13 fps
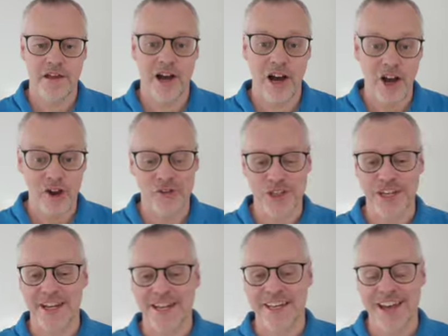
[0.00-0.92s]

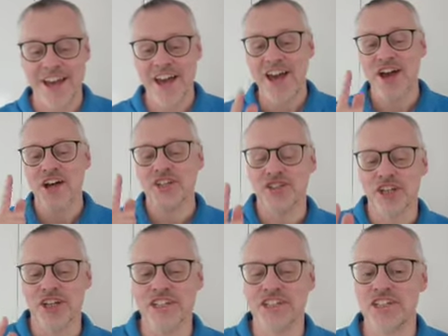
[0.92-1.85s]
Okay. To
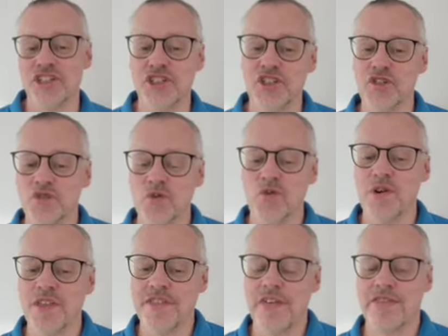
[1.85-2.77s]
continue
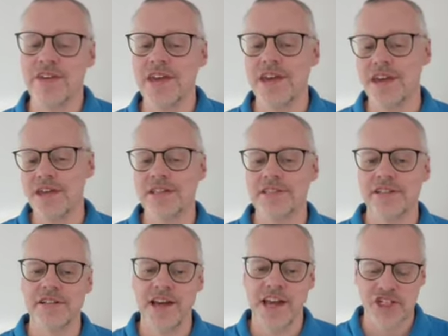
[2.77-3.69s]
with the
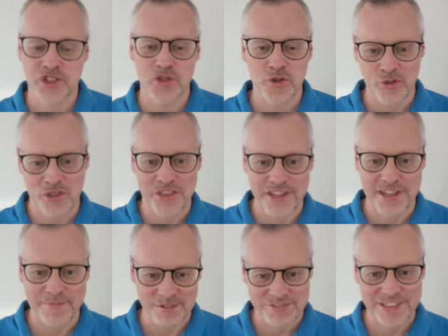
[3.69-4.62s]
international
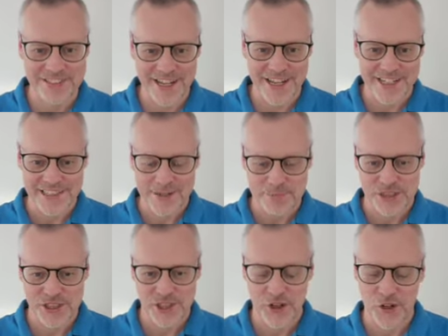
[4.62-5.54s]
theme of today's
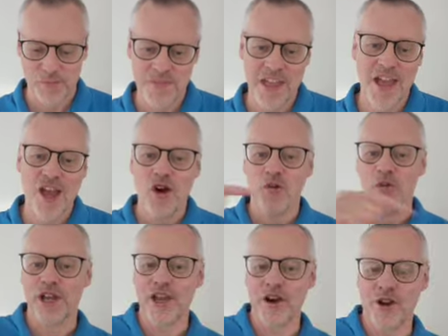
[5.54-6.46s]
episode, We're
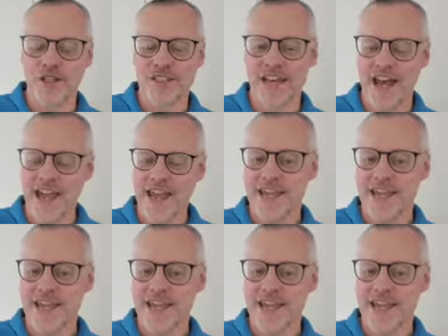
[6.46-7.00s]
going to take